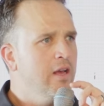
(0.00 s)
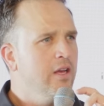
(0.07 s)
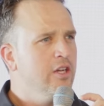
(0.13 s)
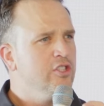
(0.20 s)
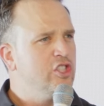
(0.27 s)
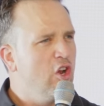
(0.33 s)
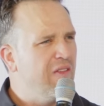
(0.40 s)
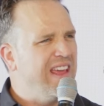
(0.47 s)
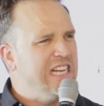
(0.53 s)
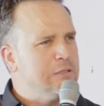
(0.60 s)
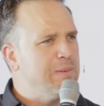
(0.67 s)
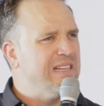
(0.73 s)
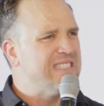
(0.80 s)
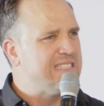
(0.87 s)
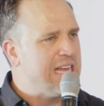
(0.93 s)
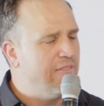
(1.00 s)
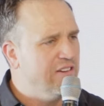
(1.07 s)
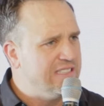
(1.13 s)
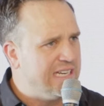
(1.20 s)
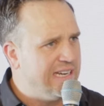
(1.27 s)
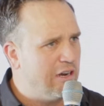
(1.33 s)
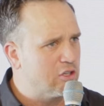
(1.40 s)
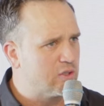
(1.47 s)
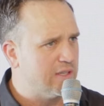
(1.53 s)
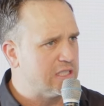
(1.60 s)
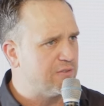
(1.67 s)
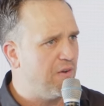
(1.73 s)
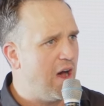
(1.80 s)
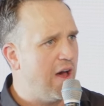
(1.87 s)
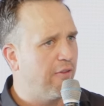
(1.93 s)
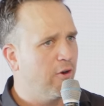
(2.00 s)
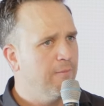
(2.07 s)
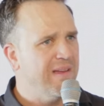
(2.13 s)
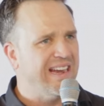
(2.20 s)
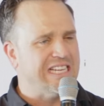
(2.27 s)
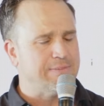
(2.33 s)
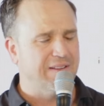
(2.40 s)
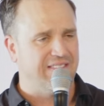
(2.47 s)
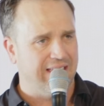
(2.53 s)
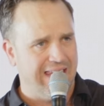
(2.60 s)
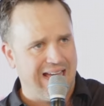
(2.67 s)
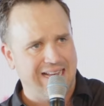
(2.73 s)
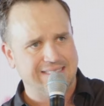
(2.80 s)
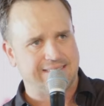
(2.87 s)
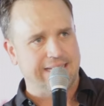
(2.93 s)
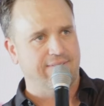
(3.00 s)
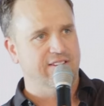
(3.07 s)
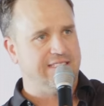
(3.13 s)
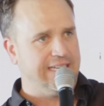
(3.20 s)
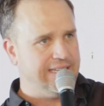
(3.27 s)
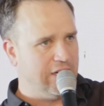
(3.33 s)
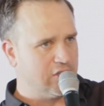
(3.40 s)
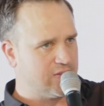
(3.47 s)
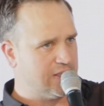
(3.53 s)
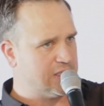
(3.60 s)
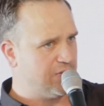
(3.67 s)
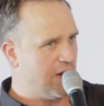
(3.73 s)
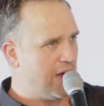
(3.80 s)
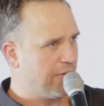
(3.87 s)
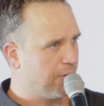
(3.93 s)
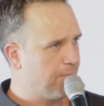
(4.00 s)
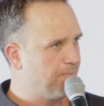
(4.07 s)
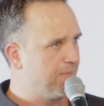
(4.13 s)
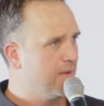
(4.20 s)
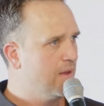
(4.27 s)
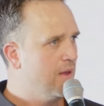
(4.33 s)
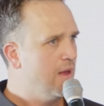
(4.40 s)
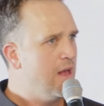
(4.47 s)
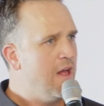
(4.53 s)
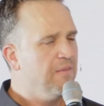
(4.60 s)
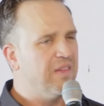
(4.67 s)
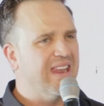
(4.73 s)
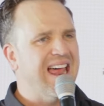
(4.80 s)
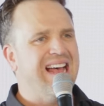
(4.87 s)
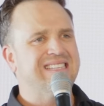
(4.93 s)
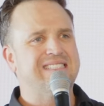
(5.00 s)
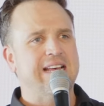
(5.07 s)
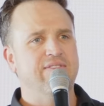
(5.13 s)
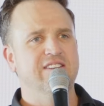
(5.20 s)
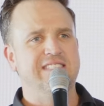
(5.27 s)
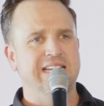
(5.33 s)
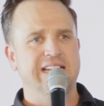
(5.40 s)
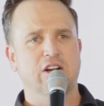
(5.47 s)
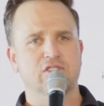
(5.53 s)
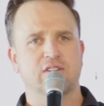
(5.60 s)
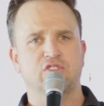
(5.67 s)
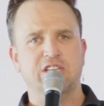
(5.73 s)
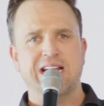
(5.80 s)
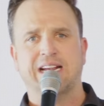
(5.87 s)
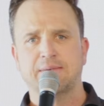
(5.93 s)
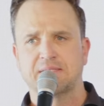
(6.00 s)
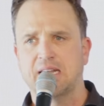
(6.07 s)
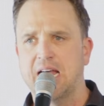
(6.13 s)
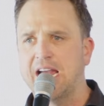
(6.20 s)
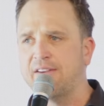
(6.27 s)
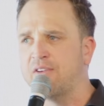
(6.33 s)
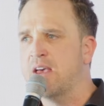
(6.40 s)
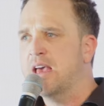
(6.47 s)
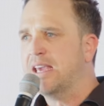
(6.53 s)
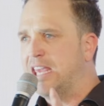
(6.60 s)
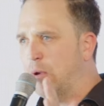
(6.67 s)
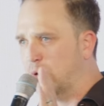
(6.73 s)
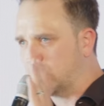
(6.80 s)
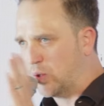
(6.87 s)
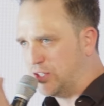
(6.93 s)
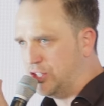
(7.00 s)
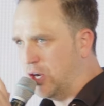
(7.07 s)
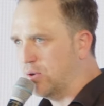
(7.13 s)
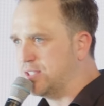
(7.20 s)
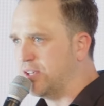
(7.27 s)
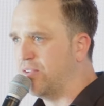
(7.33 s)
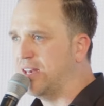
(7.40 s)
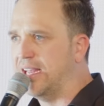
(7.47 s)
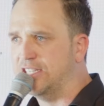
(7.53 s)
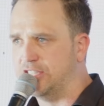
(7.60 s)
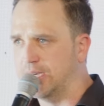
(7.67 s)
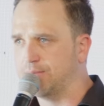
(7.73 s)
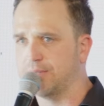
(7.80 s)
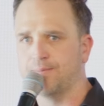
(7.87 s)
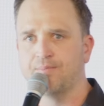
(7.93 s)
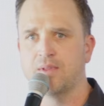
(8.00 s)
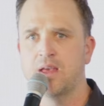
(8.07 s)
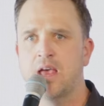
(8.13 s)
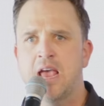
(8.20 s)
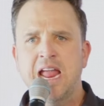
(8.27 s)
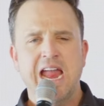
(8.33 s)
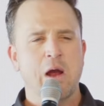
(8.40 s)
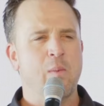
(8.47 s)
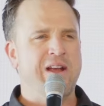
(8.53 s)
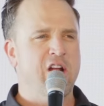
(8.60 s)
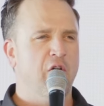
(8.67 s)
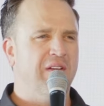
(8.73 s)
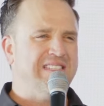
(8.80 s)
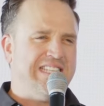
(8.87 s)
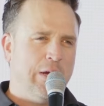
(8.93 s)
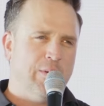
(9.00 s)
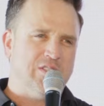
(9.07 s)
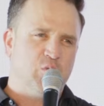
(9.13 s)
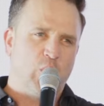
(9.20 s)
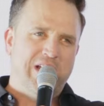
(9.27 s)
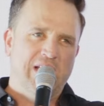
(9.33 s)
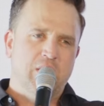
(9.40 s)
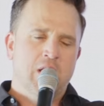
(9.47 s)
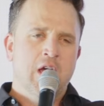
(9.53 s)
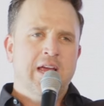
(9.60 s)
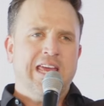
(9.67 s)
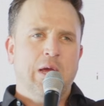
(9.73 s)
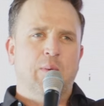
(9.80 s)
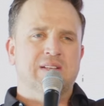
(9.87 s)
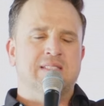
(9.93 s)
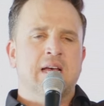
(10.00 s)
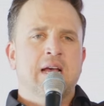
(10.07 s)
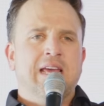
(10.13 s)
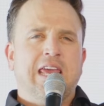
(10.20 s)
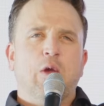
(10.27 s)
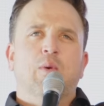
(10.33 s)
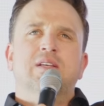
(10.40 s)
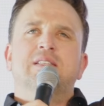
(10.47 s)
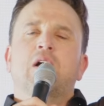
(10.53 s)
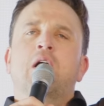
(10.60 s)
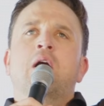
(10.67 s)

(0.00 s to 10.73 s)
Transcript: Do you know that he spent 17 years with his father and he spent the last 17 years with his father? The last 17 years of Jacob's life, he was with Joseph in Egypt. And we know this, he was re, he was he was